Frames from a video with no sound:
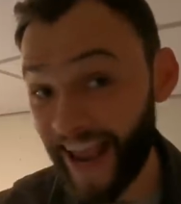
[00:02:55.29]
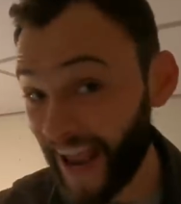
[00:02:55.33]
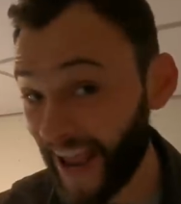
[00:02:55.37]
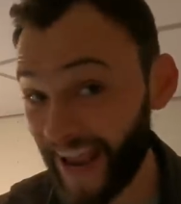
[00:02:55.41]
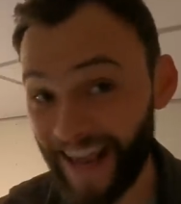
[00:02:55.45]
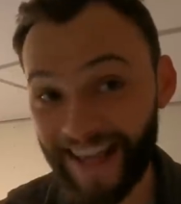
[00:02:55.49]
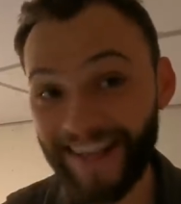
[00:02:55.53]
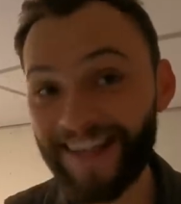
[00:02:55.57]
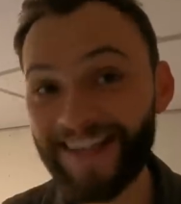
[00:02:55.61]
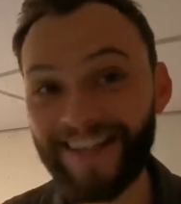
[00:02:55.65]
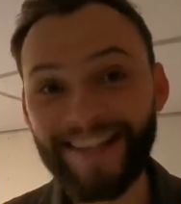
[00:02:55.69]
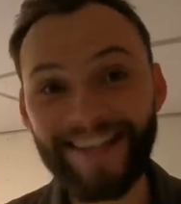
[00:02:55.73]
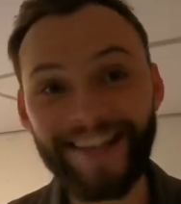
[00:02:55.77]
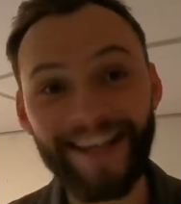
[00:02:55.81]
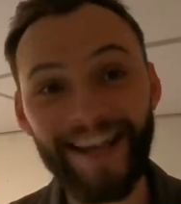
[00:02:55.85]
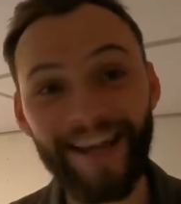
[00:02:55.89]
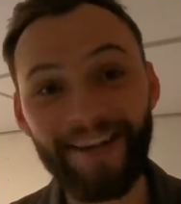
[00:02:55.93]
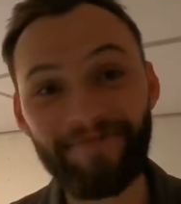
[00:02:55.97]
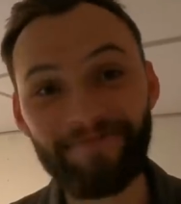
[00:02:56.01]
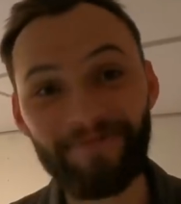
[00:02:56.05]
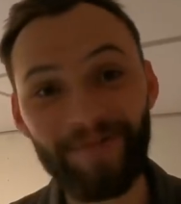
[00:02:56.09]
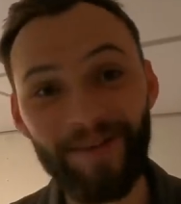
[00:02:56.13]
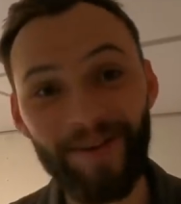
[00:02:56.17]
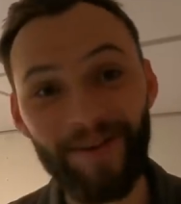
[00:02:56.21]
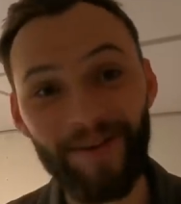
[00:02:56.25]
in the
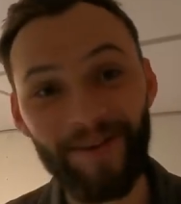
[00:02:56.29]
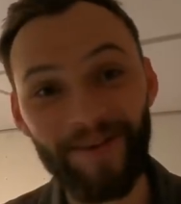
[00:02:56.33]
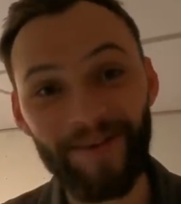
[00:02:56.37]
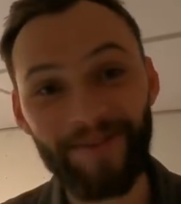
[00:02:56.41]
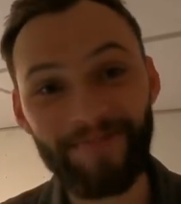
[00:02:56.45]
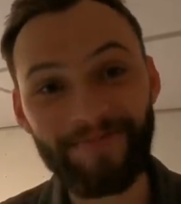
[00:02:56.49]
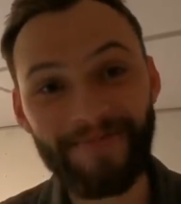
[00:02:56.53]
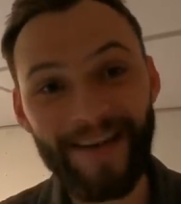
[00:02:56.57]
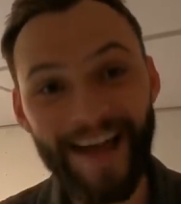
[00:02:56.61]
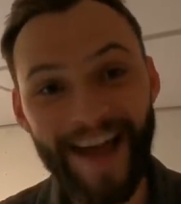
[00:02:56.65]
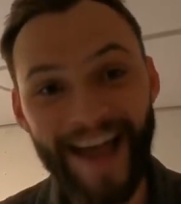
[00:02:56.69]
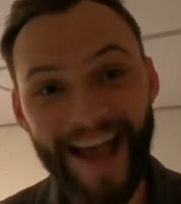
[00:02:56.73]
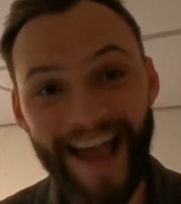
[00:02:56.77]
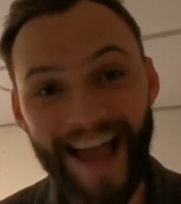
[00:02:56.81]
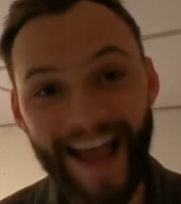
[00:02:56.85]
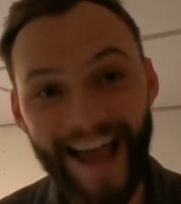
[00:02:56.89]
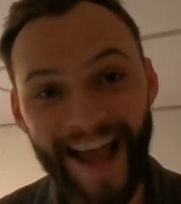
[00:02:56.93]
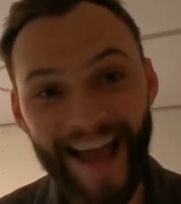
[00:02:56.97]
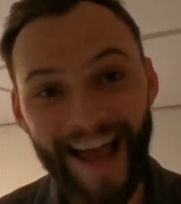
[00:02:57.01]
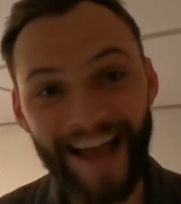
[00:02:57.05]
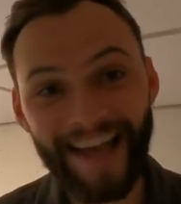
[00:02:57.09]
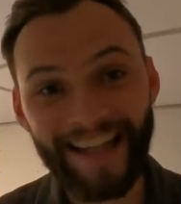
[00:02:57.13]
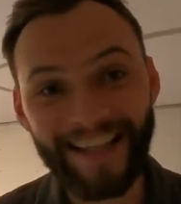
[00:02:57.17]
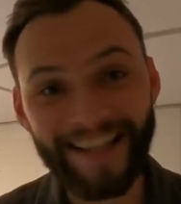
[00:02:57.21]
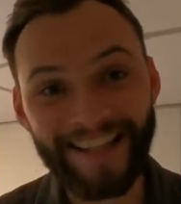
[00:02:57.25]
same room
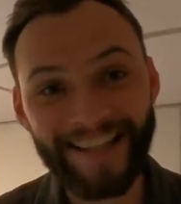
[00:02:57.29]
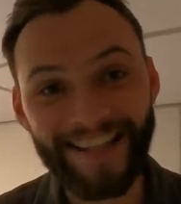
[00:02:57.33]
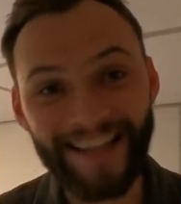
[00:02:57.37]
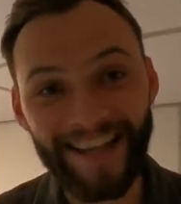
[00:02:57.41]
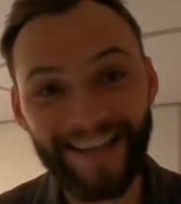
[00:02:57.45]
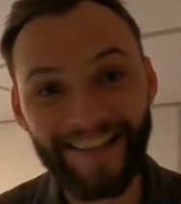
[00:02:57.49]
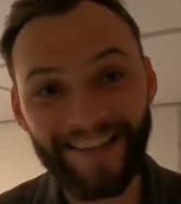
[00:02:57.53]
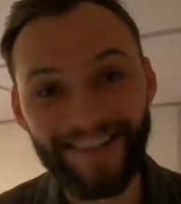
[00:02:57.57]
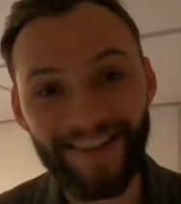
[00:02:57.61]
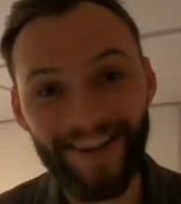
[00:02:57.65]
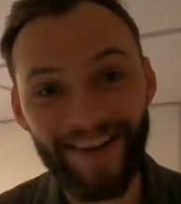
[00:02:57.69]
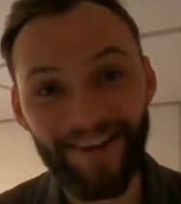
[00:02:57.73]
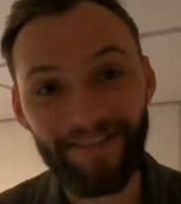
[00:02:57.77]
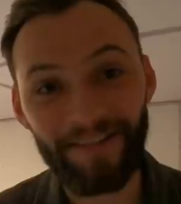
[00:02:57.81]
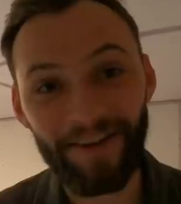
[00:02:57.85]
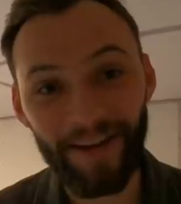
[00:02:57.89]
at the same time.